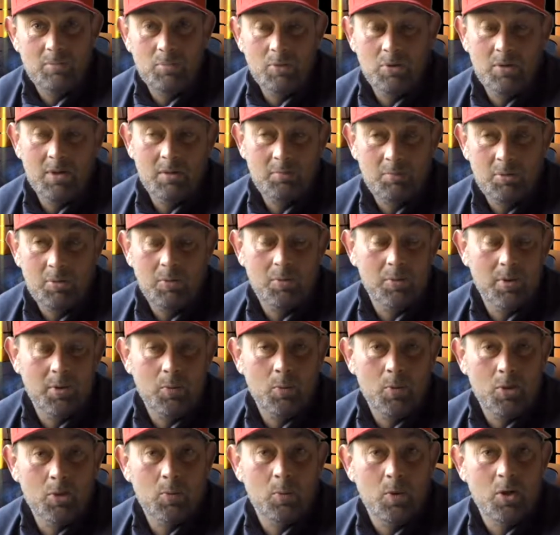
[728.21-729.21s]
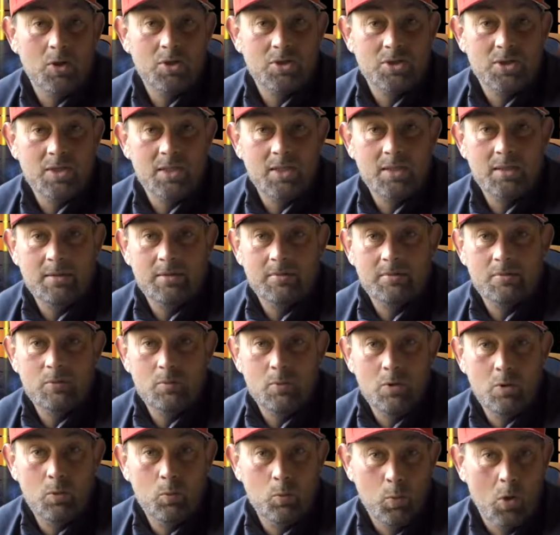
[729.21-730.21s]
but I probably will watch it.
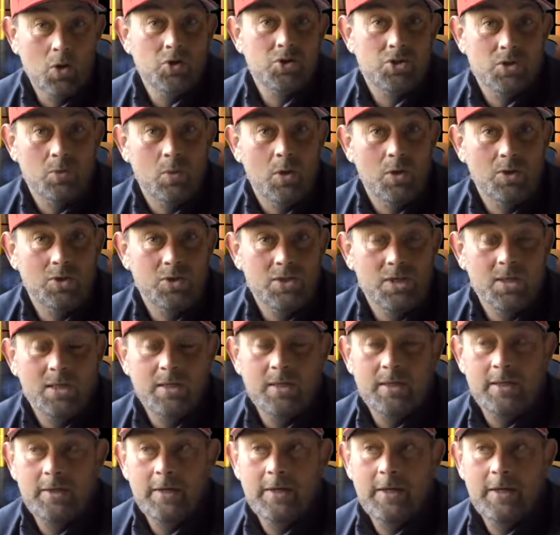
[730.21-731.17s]
Will want to watch it.